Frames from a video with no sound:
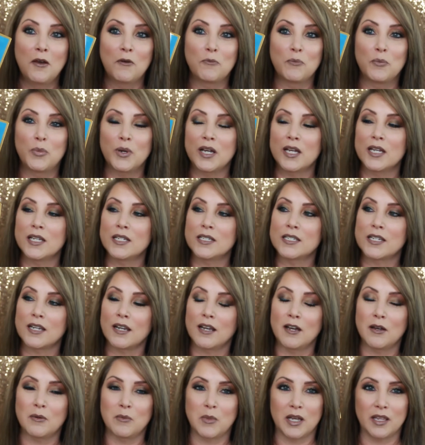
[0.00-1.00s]
but
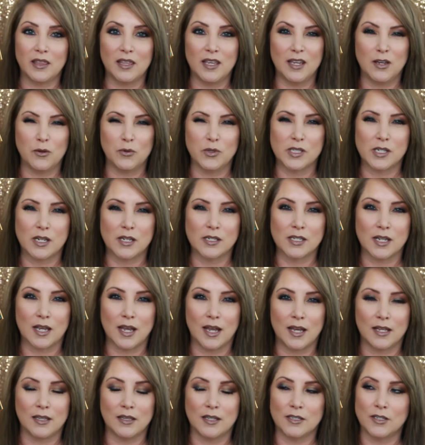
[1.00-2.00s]
um, i think it was because i
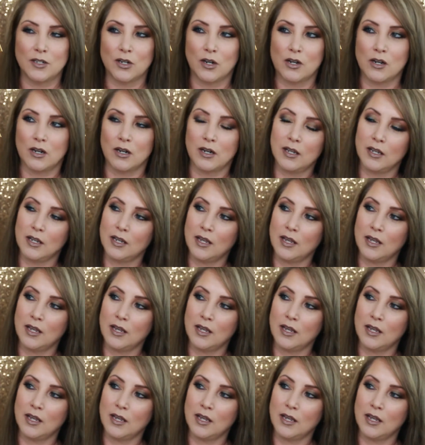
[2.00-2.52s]
had the dark